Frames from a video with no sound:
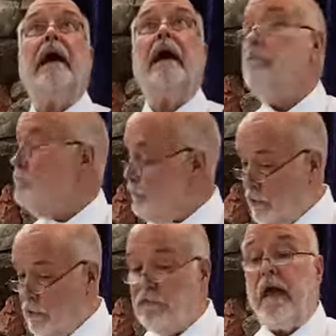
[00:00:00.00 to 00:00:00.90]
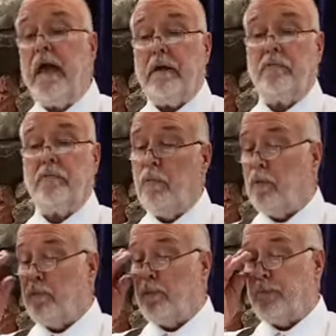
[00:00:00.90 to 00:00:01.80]
and verse 8
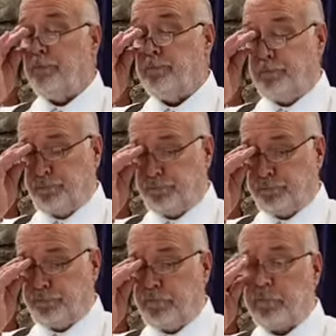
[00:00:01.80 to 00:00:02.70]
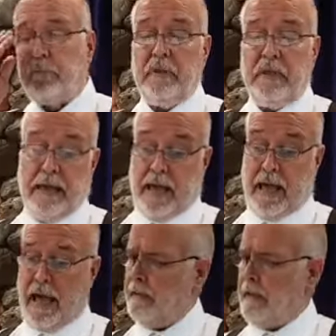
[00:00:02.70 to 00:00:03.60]
we'll read.
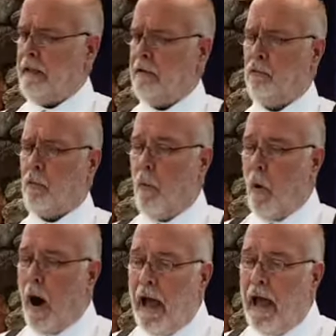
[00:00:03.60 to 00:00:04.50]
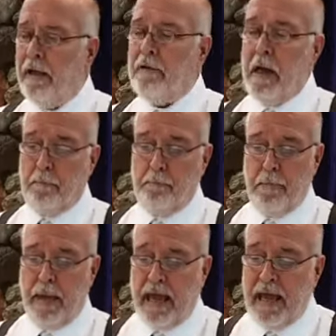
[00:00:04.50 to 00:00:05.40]
And his wife
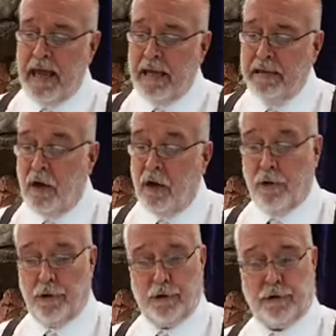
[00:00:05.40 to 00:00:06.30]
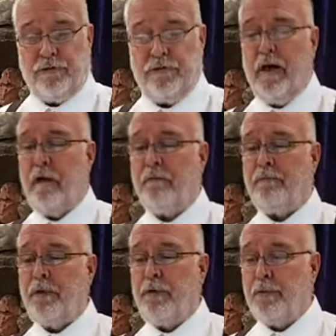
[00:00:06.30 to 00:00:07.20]
made
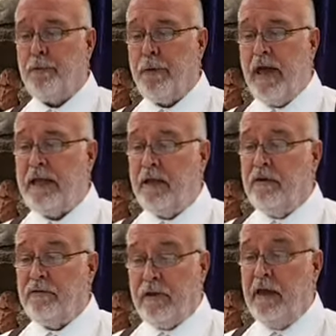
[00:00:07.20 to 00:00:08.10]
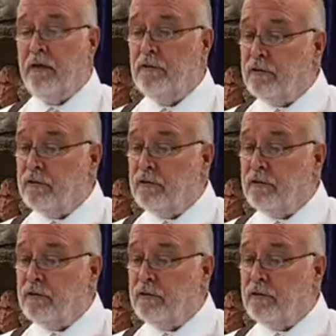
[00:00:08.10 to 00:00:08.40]
herself ready. See,